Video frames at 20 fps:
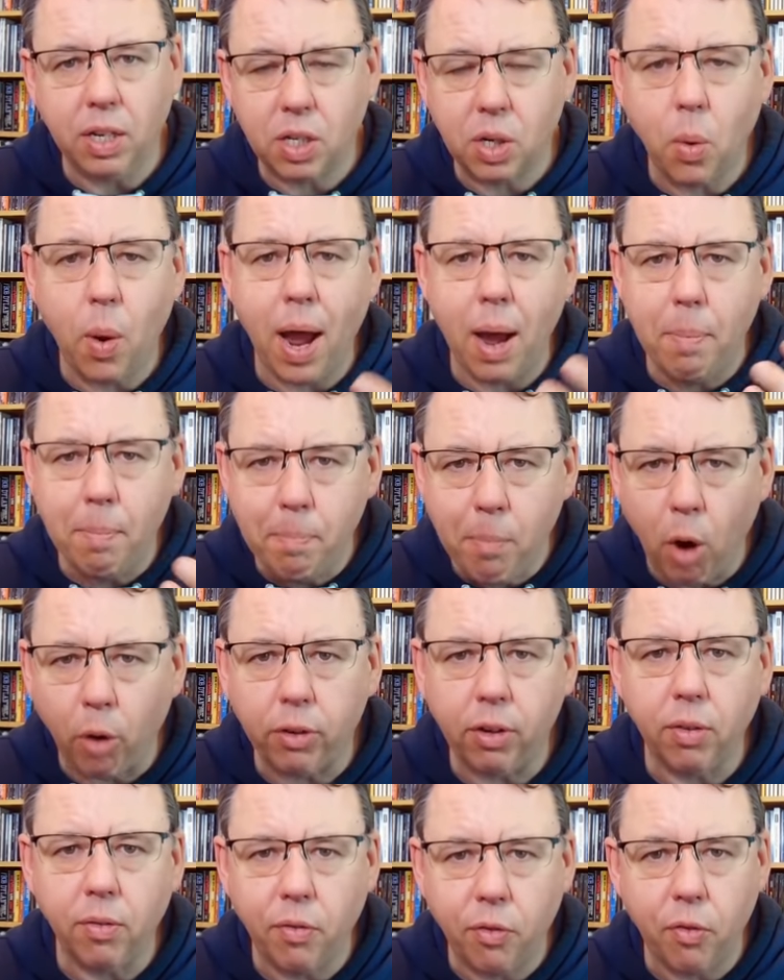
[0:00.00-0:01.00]
quite a
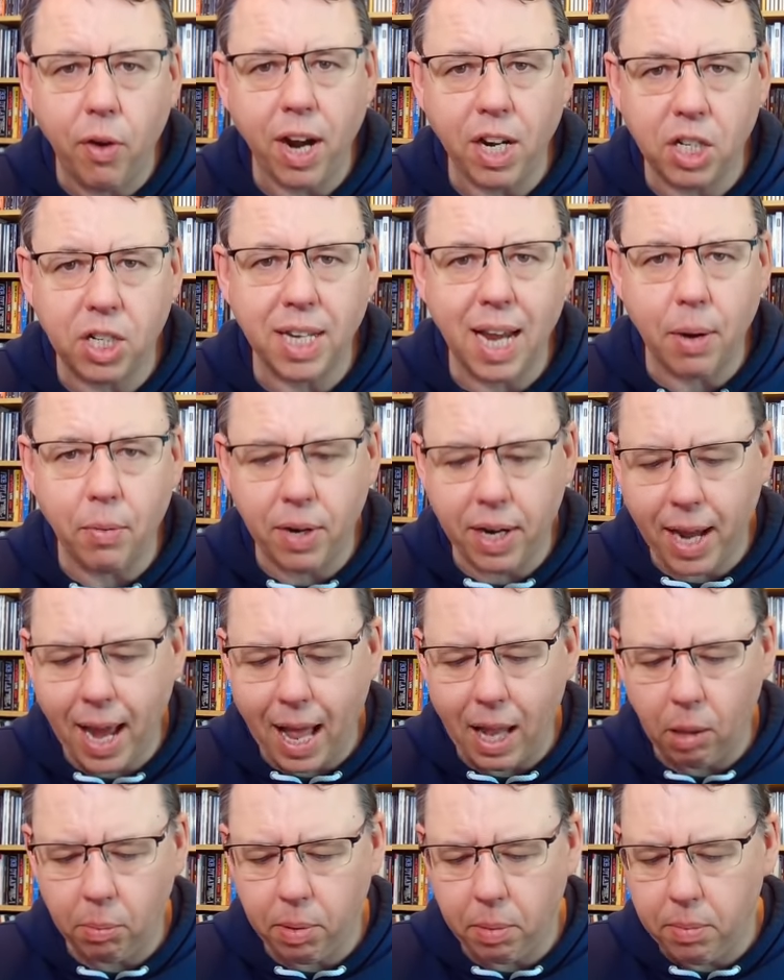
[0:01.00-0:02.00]
modern, fresh-sounding
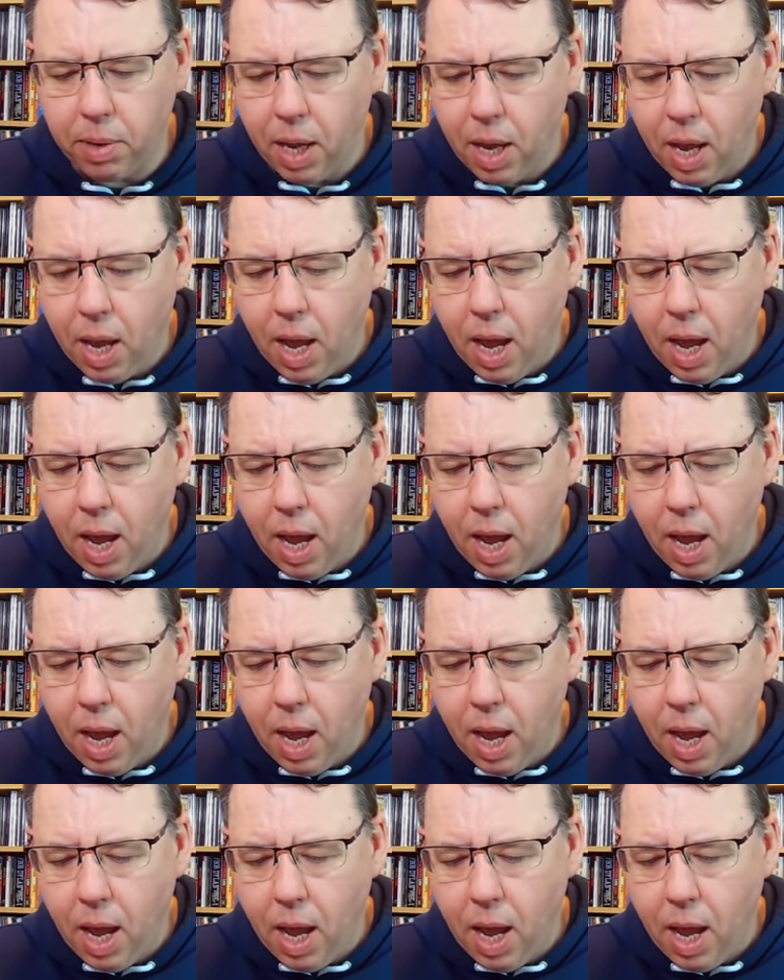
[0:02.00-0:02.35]
album.